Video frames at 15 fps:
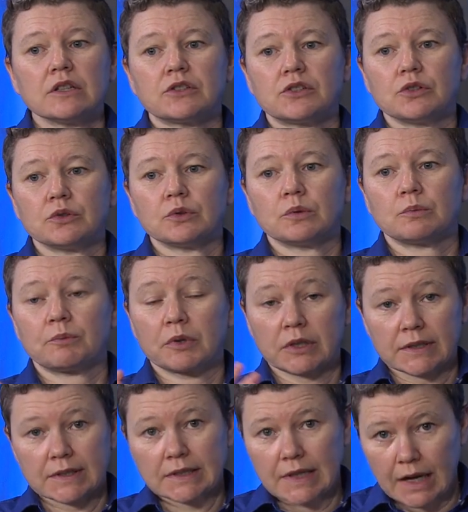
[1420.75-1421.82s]
to put
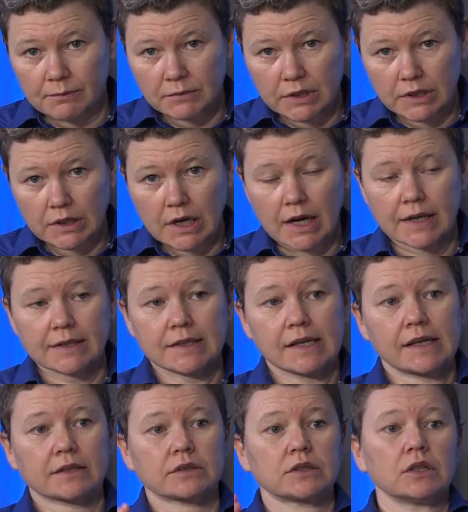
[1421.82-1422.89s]
a stop to the
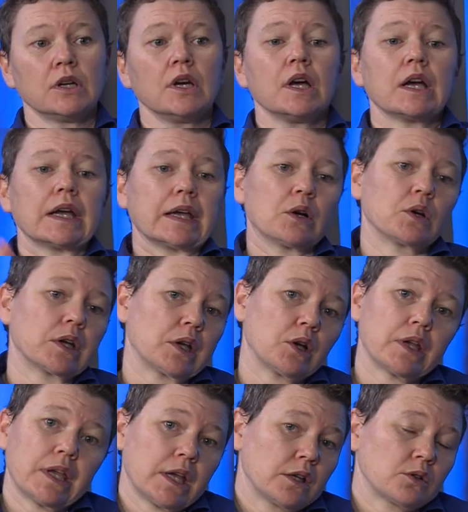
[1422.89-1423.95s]
conduct
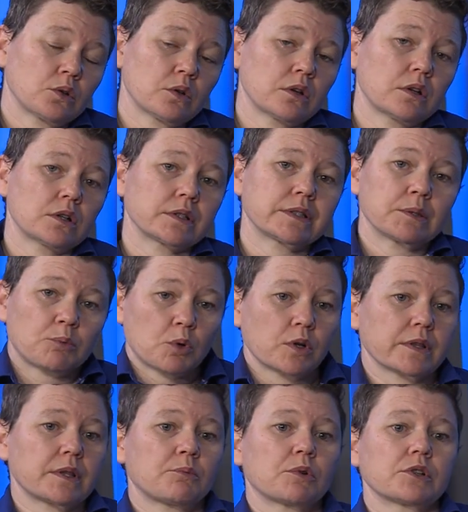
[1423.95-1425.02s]
and or
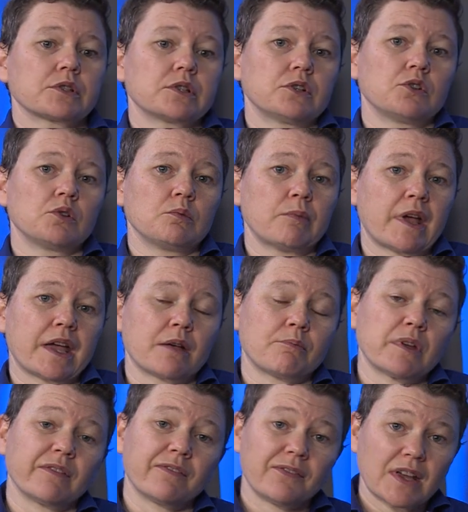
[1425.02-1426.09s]
support the person who may have
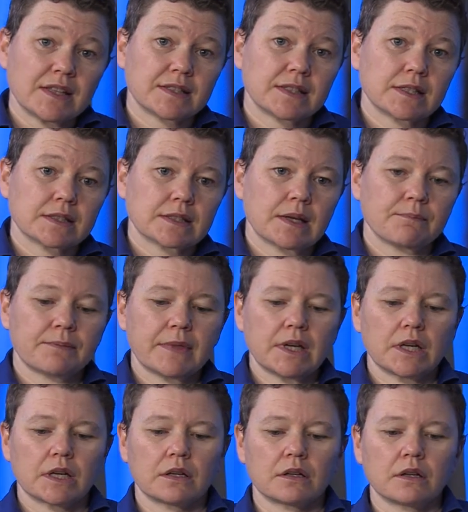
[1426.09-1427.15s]
been facing
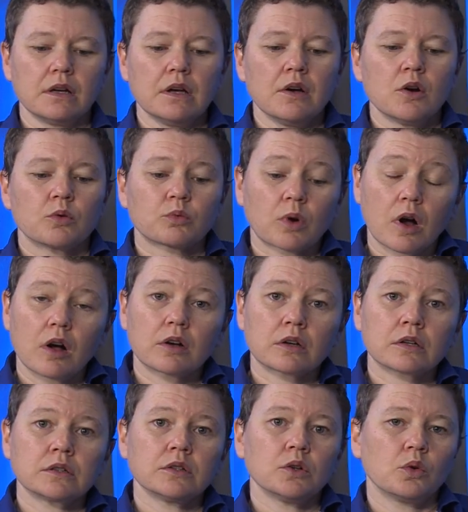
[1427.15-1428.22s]
something
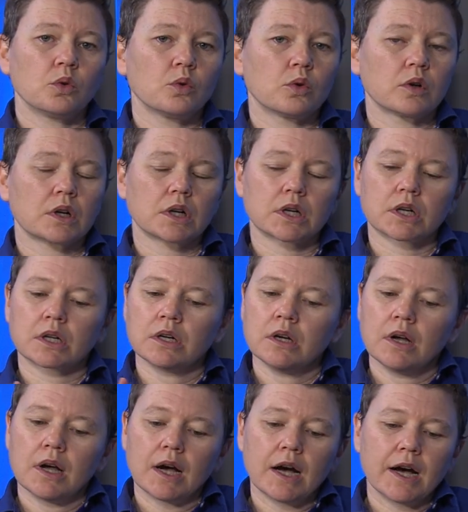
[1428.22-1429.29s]
wrong, or
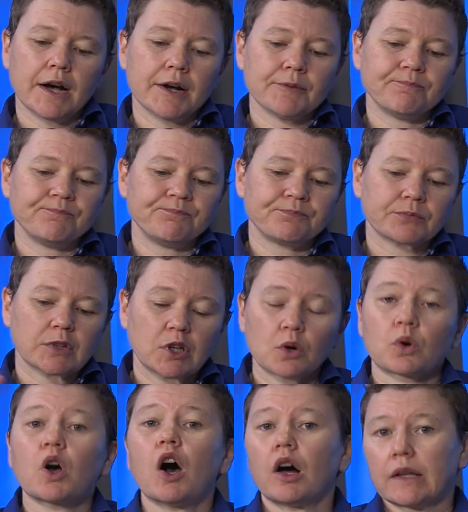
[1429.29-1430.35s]
you
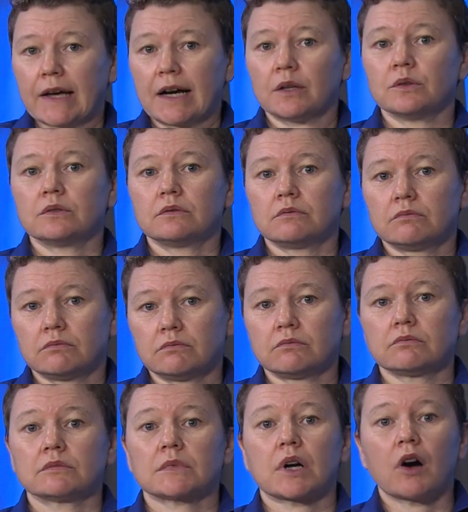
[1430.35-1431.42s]
know, call
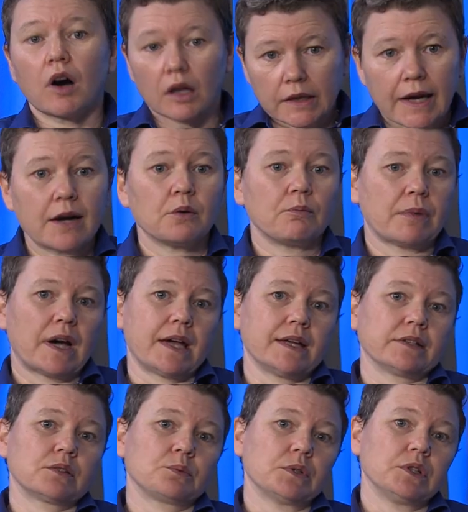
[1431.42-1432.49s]
out
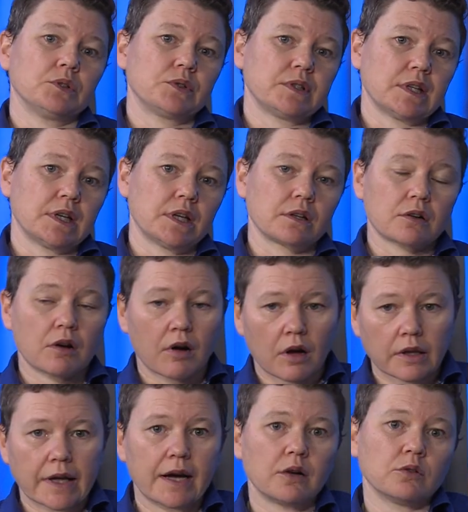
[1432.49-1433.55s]
bias when you see it,
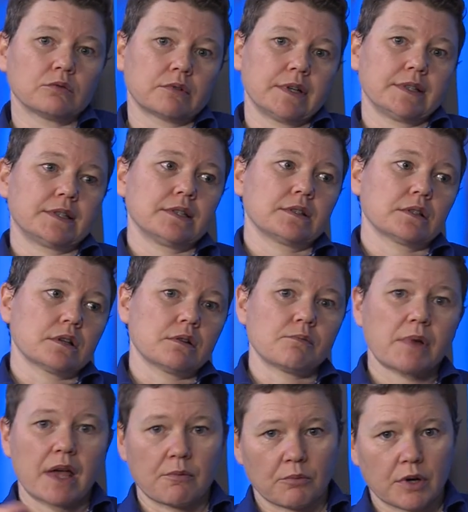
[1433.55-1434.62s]
call out racism
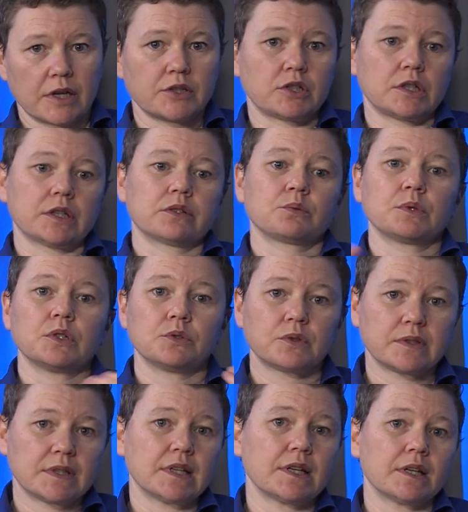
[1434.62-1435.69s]
and prejudice when you
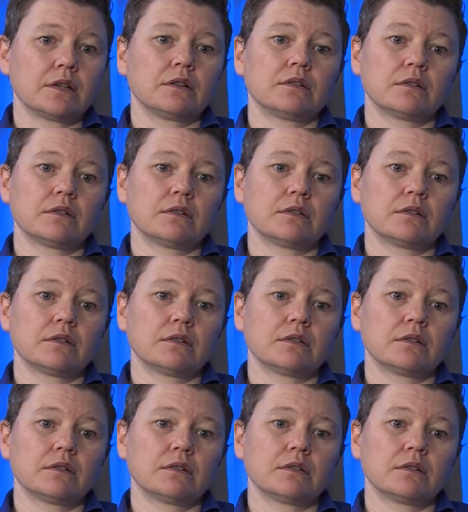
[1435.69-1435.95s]
see it